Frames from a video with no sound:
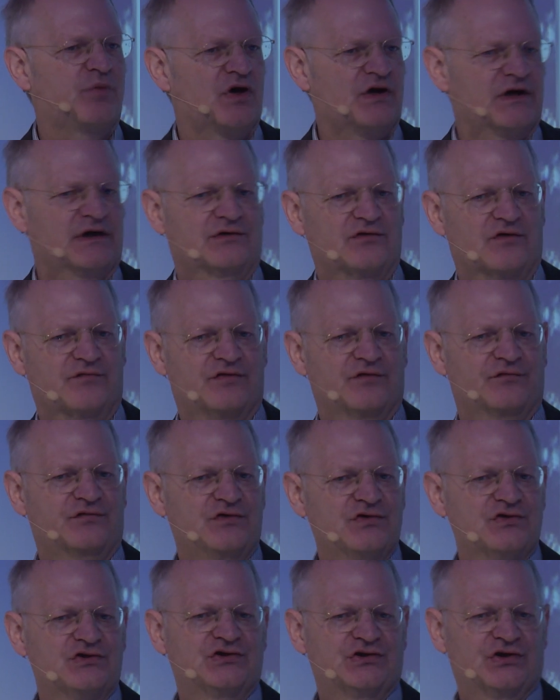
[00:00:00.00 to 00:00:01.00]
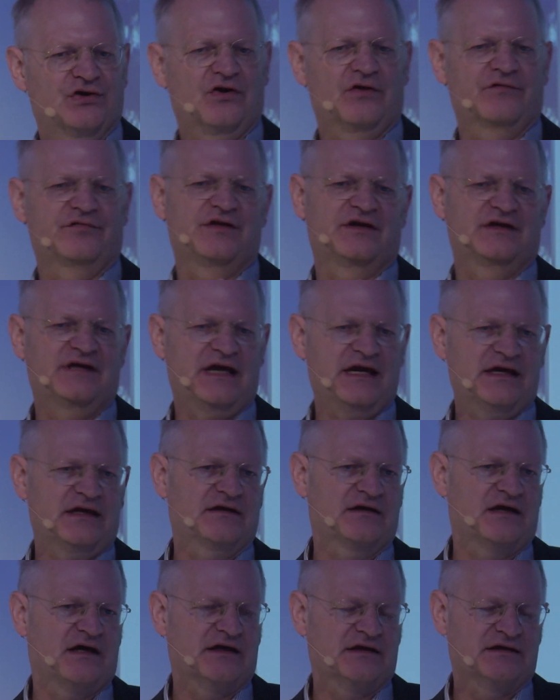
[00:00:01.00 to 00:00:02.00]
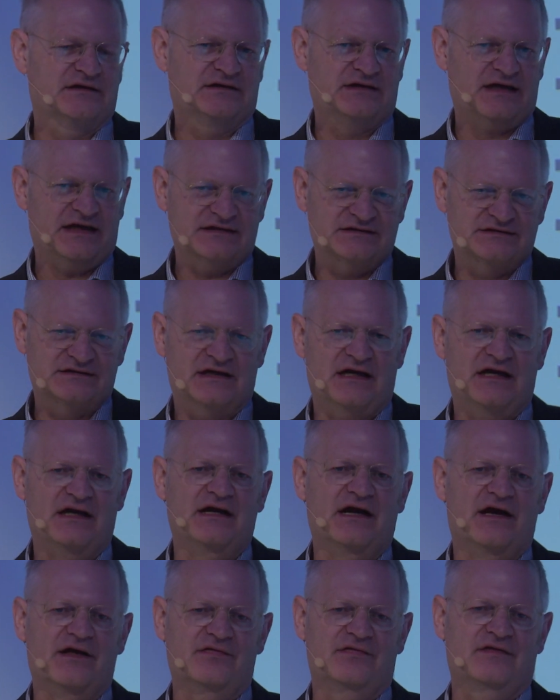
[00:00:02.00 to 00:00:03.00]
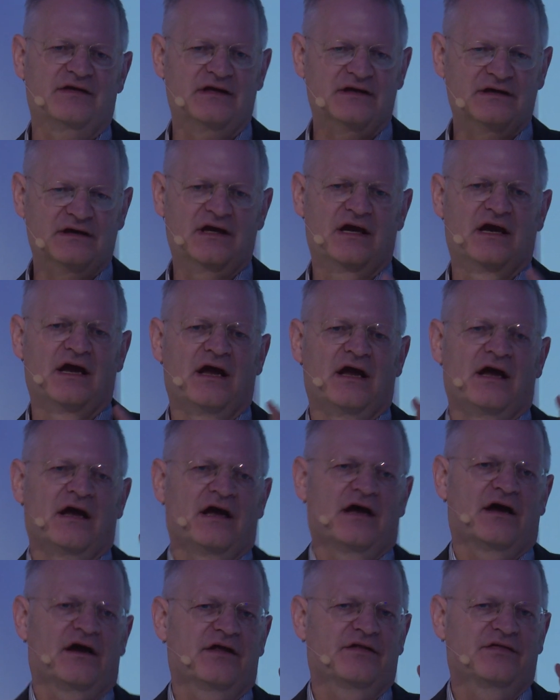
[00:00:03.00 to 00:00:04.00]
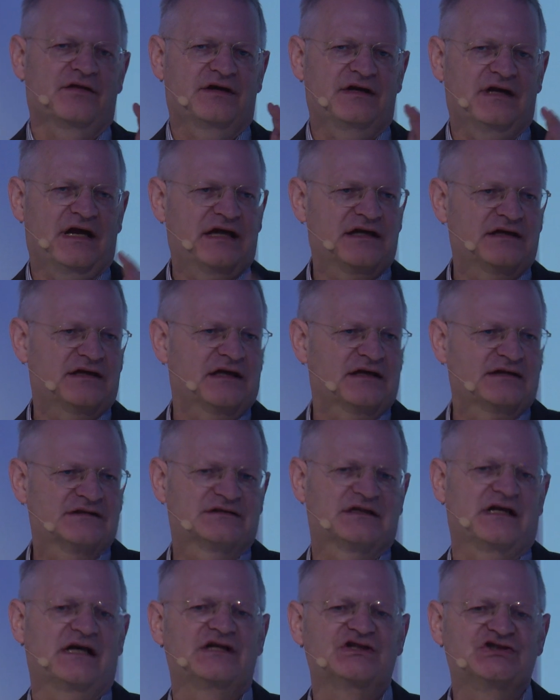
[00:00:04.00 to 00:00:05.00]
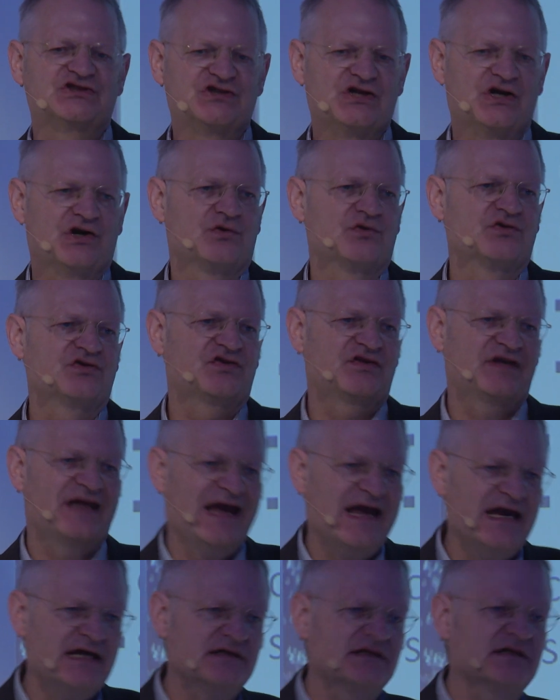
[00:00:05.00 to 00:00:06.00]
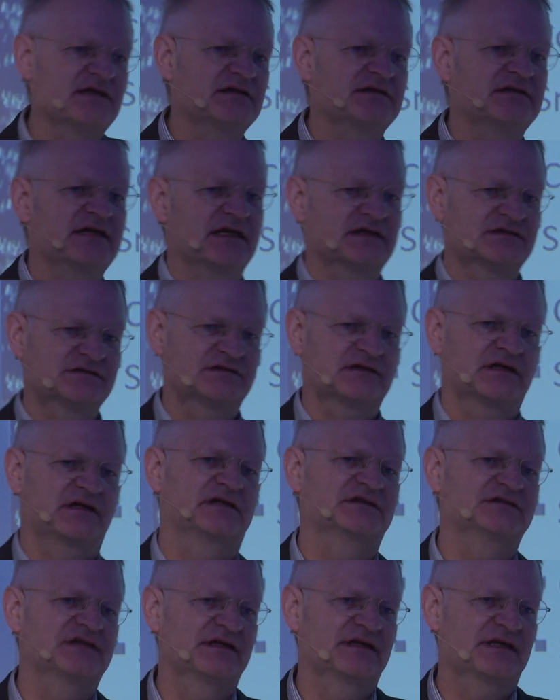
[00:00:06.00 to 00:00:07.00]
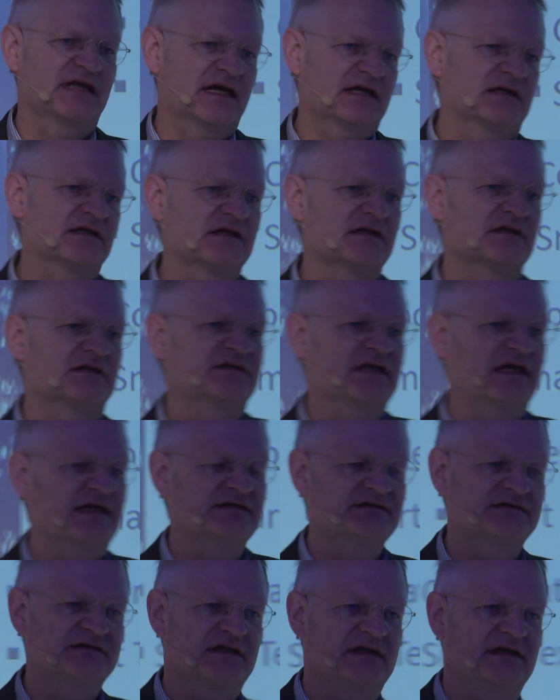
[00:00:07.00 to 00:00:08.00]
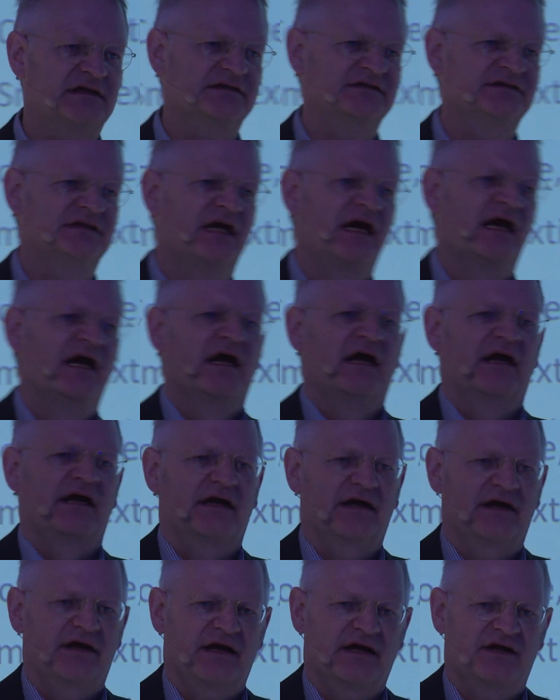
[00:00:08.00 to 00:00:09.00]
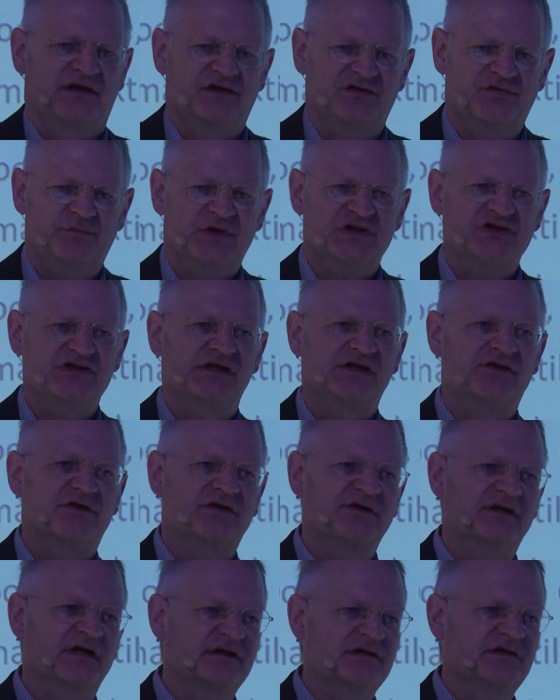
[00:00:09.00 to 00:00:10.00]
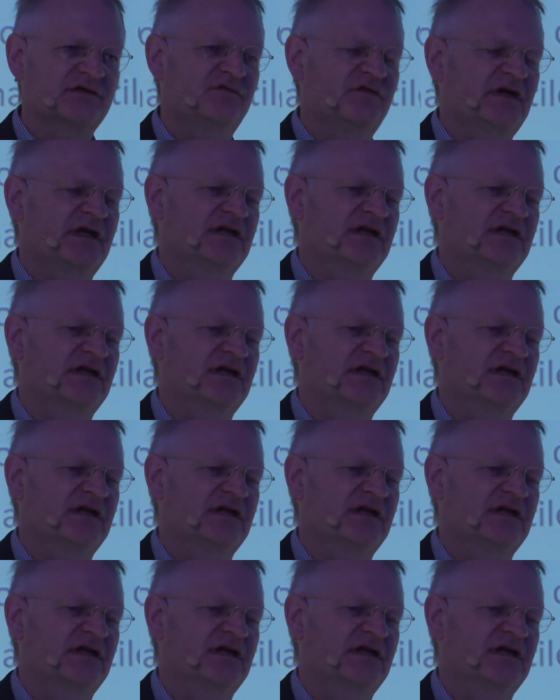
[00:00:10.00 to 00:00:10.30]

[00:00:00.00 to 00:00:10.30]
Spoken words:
part of the future of the textile, I think. The Techtextil shows technical textiles, and technical textiles, and especially conductive